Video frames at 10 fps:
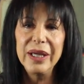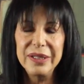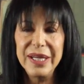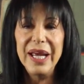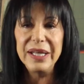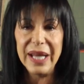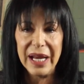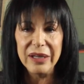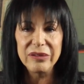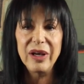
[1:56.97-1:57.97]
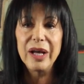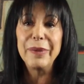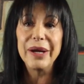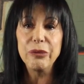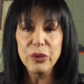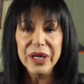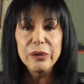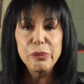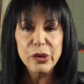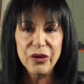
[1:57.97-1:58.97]
In 10 days, on my
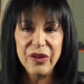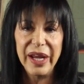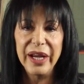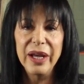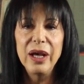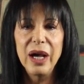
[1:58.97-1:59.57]
real birthday,